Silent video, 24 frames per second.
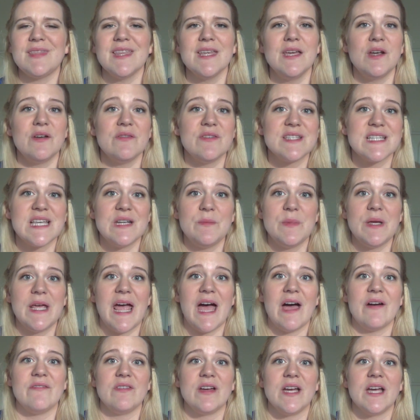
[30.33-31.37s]
I was going to be
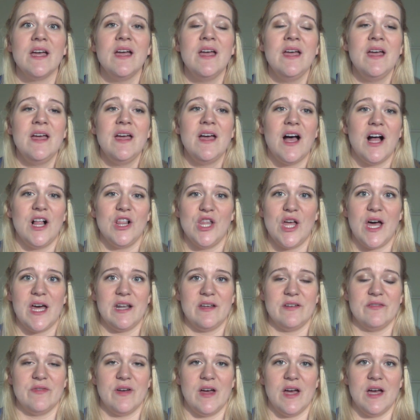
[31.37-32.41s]
having a lot
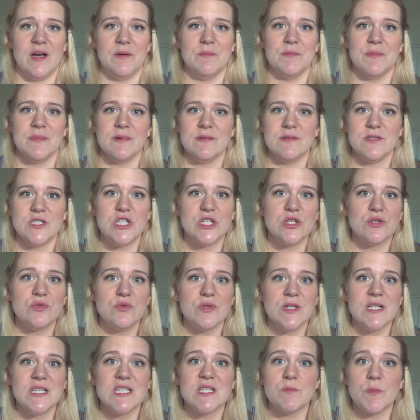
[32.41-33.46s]
of
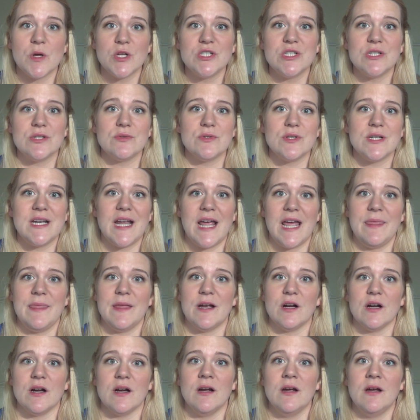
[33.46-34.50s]
children, small children and
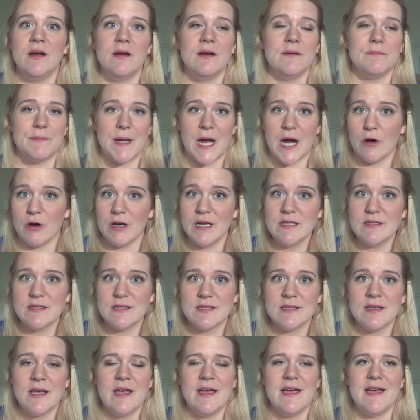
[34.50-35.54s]
their
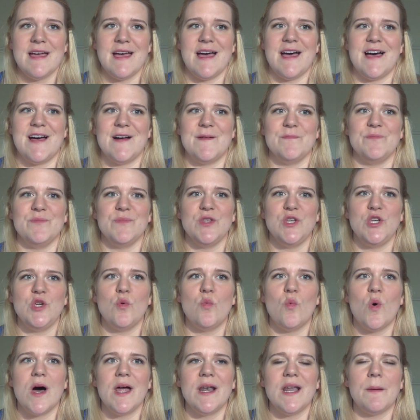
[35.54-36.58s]
parents. You
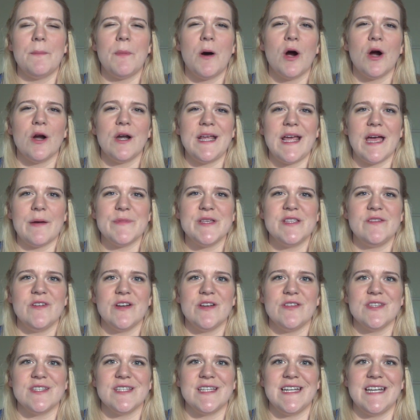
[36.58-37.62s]
want a party
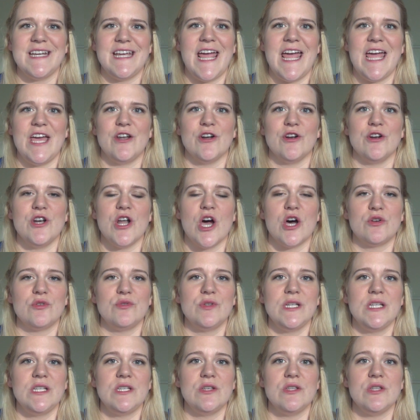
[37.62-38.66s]
atmosphere that's going to cater not
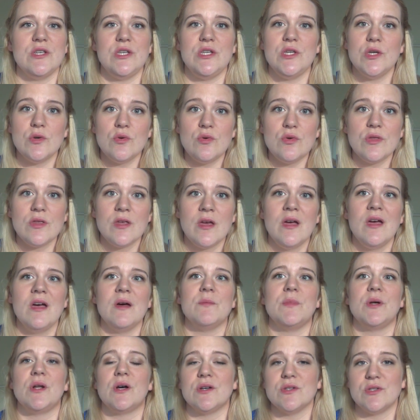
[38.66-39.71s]
only to the youth,
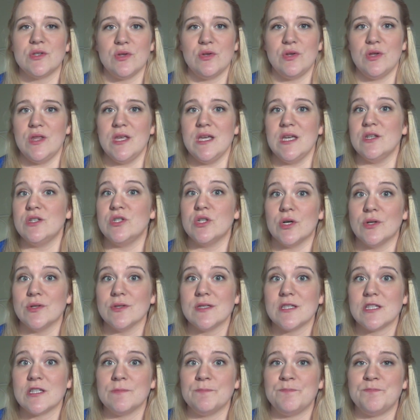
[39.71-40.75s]
but also to the
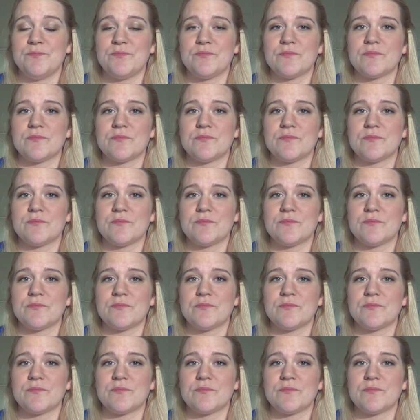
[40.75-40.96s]
adults.